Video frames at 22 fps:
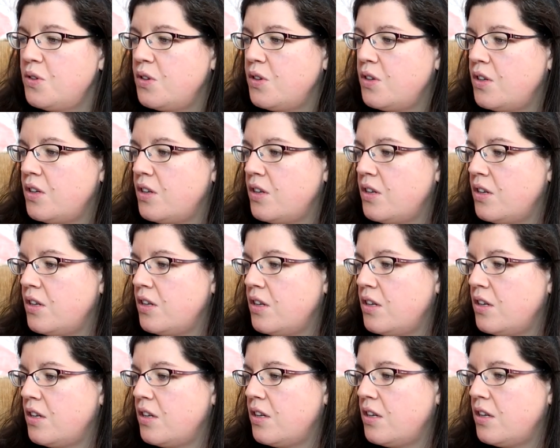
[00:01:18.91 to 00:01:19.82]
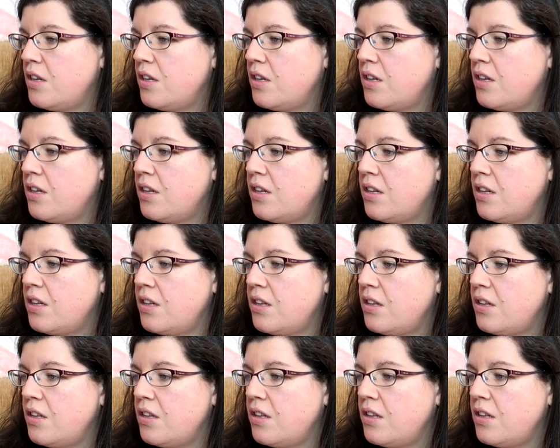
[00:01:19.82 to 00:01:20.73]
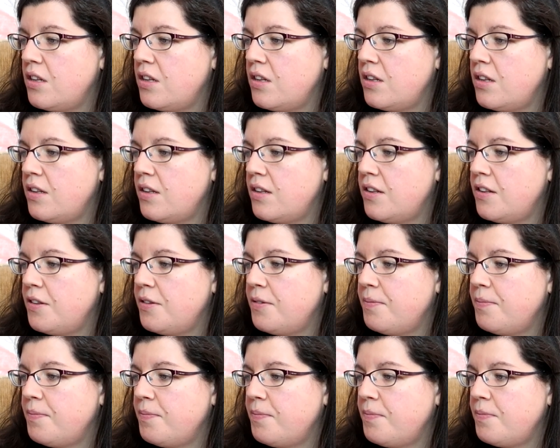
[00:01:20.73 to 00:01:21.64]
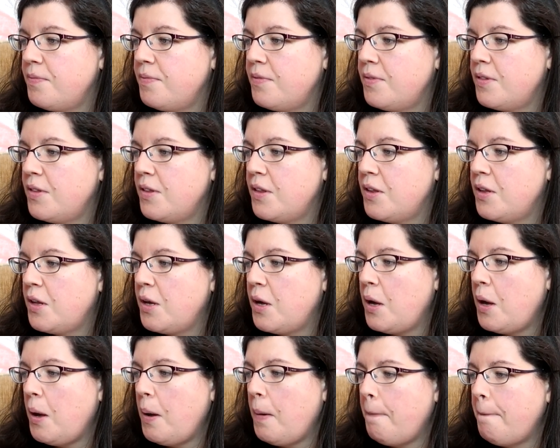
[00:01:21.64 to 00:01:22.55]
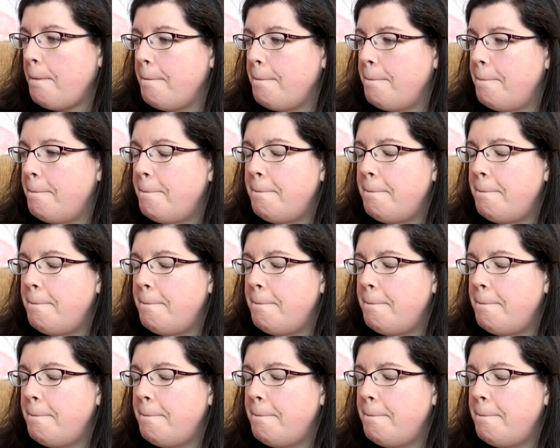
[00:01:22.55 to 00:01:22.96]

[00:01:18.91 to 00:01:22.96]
No words are spoken by the person on screen.